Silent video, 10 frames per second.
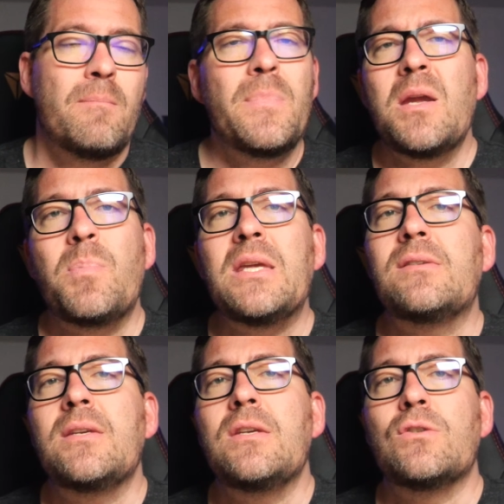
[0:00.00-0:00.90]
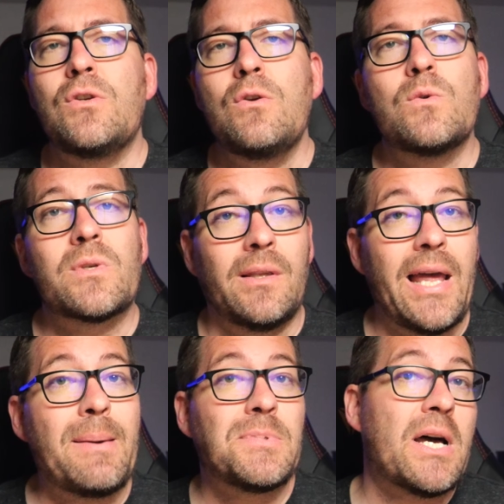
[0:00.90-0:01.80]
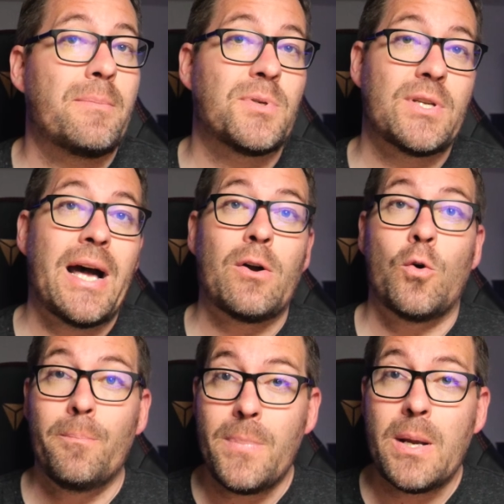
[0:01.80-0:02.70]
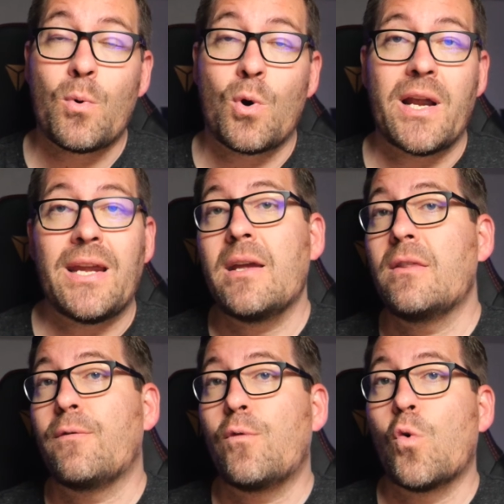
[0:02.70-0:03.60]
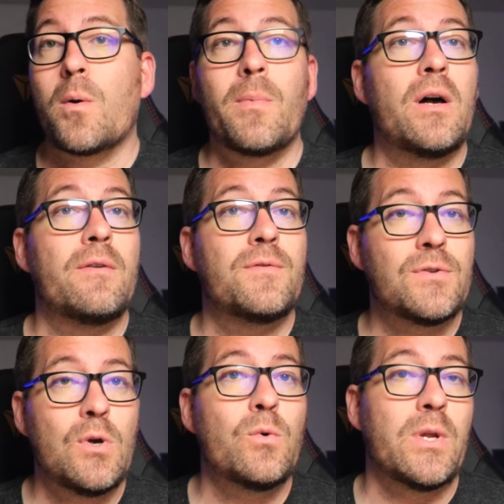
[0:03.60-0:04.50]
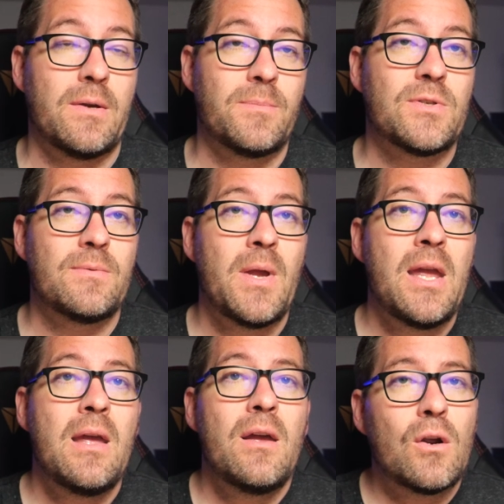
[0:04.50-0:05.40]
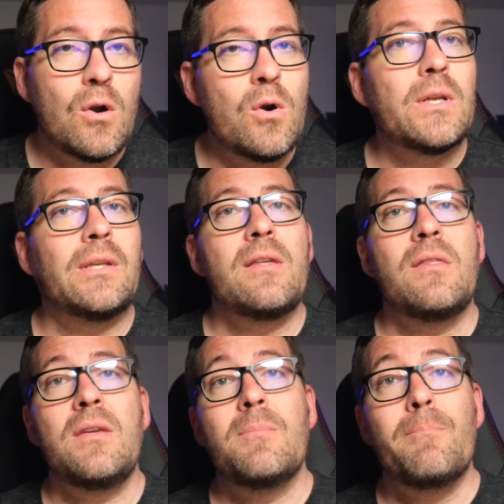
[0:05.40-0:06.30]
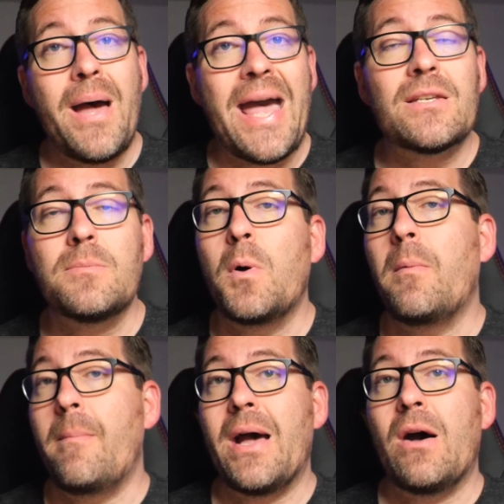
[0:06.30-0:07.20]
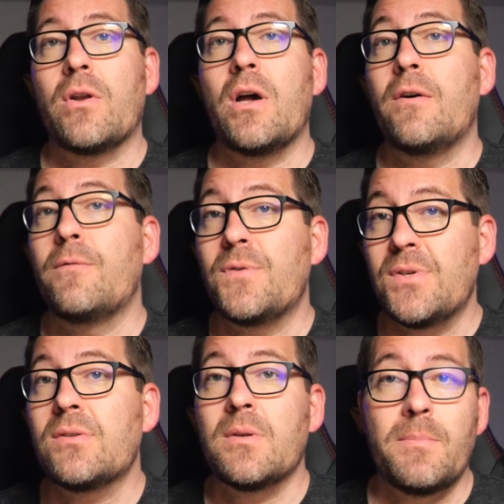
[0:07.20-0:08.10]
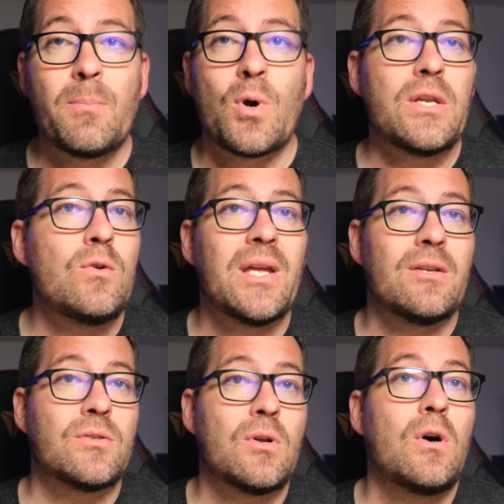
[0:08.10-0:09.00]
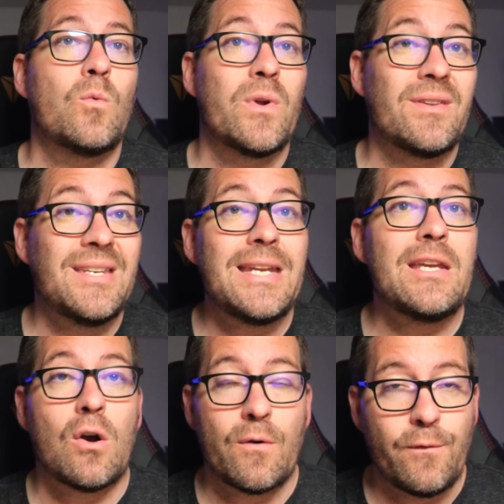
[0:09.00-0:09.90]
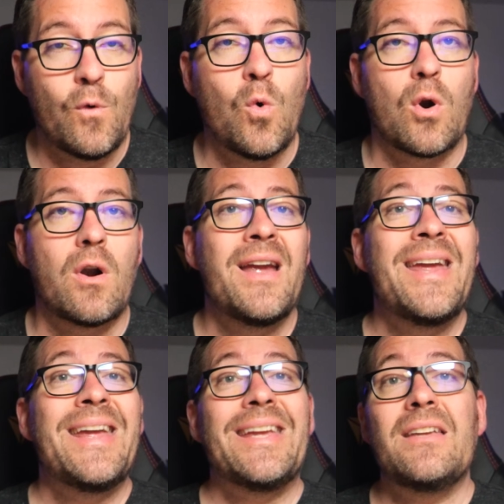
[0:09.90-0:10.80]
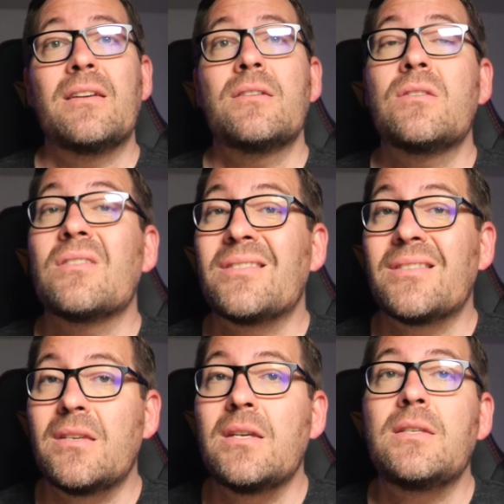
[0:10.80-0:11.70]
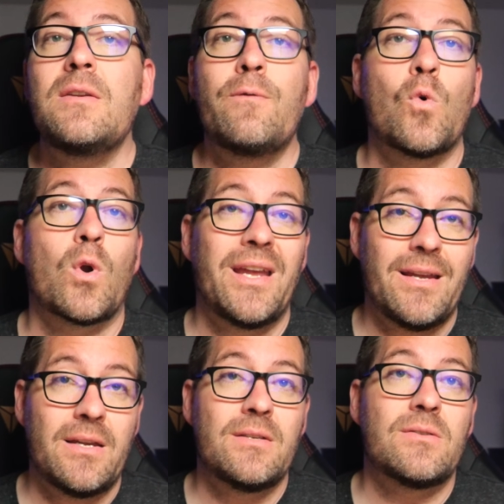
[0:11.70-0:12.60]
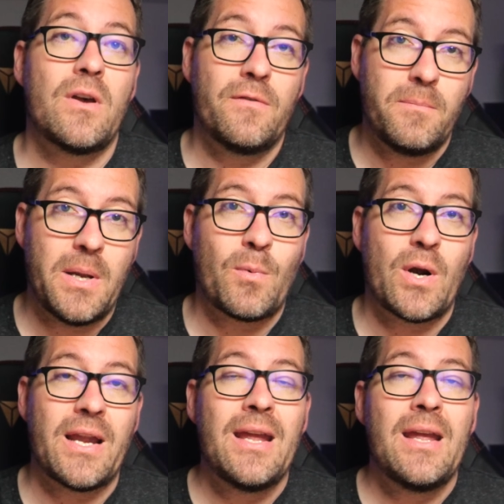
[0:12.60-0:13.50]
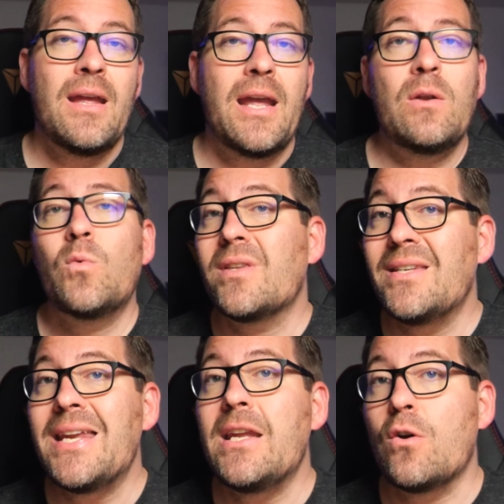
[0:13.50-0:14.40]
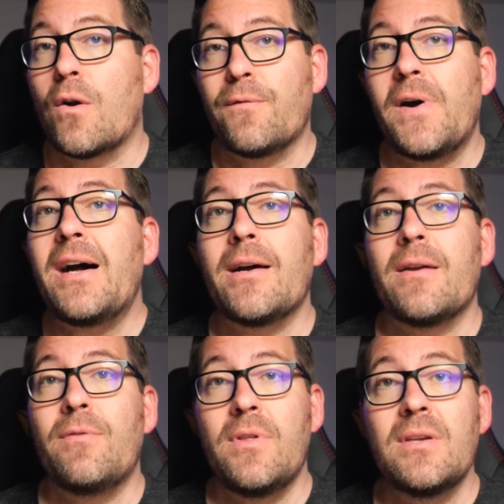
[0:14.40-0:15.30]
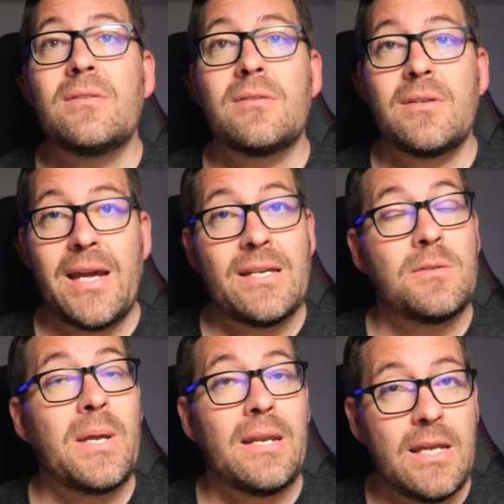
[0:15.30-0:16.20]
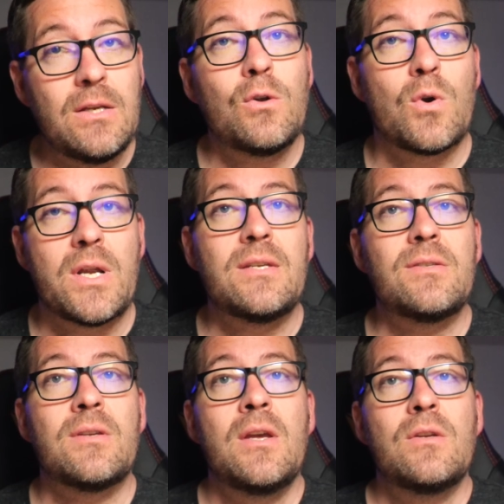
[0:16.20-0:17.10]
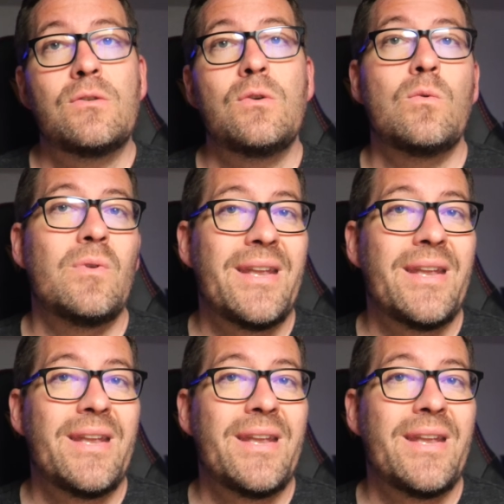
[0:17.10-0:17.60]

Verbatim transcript: Mini PCs use laptop-style memory in the form of SODIMMs. Currently, the maximum amount of system memory you can install with DDR4 is 64 gigs of memory. And with DDR5, this has been increased to